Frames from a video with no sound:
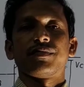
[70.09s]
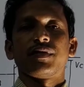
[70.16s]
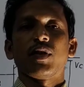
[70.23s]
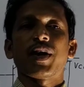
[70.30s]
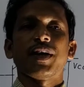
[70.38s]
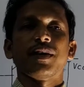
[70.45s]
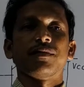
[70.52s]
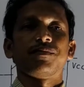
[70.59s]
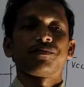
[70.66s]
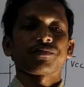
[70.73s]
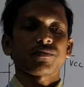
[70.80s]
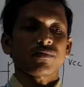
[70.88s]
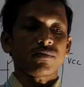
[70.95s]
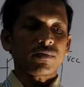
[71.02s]
Okay,
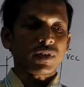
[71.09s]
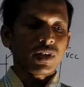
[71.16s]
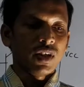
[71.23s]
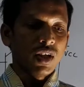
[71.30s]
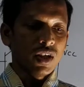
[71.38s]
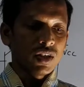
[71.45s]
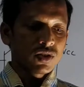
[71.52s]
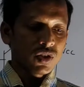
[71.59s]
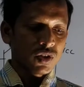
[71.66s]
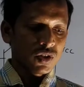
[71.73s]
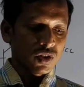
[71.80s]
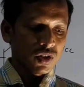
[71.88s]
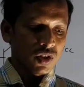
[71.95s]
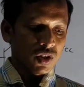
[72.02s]

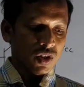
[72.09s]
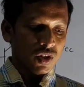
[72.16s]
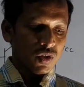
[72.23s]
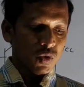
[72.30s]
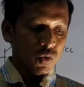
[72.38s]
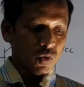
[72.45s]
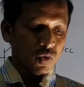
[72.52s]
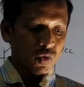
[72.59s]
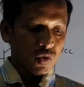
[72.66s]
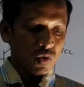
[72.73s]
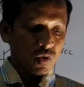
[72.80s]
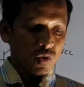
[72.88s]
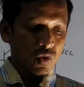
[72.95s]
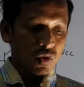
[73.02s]
so
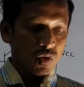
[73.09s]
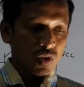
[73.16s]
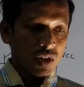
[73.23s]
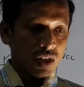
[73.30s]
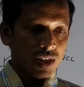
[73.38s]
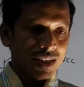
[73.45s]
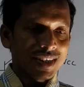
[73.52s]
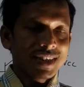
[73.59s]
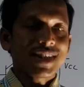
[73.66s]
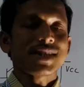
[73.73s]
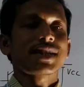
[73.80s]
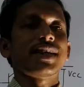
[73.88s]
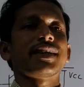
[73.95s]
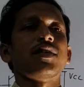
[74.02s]
to
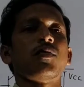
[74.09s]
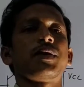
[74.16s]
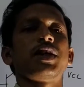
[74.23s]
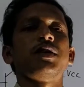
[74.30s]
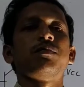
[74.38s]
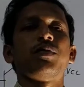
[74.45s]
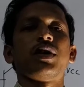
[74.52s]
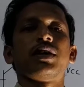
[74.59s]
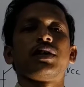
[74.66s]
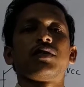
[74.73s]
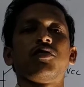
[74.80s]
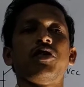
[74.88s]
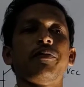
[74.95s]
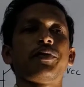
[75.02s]
understand the operating
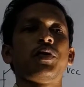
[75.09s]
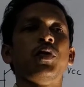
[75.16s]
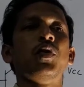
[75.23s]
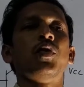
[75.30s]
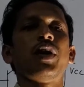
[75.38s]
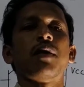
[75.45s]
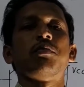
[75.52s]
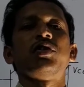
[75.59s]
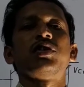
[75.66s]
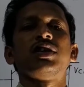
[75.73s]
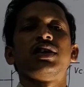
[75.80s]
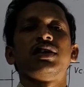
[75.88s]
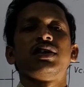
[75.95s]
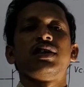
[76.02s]
point, we have to know about
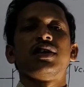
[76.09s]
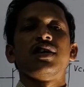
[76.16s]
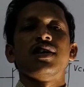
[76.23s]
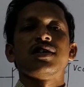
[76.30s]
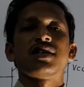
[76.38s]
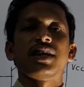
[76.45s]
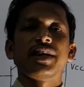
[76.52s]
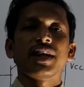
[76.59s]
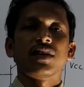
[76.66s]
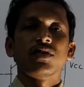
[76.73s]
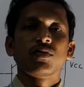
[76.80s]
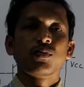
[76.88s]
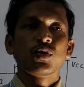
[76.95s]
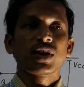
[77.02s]
the static
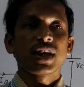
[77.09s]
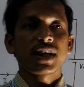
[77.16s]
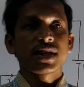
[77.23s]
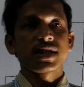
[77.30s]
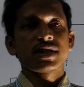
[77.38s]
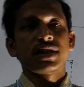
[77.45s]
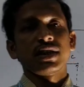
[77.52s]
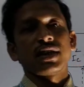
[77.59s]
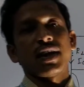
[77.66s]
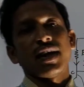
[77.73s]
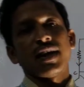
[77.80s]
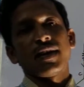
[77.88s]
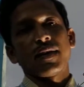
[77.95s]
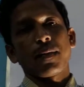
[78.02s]
output characteristic
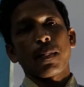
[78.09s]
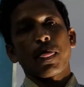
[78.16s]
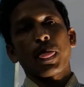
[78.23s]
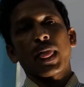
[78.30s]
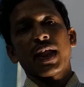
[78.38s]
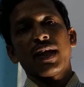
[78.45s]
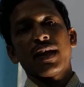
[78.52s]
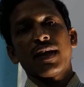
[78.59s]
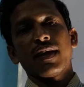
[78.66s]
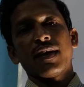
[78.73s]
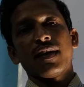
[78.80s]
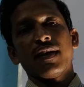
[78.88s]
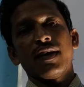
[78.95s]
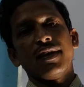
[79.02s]
and
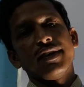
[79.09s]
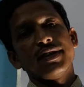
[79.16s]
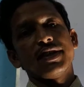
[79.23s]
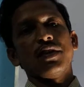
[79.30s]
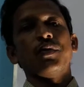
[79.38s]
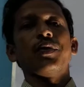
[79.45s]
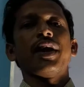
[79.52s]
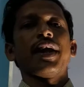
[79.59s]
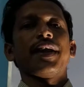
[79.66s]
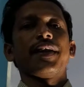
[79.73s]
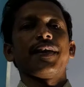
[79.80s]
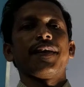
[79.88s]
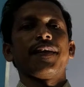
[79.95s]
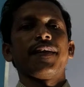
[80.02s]
DC load
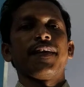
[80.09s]
line.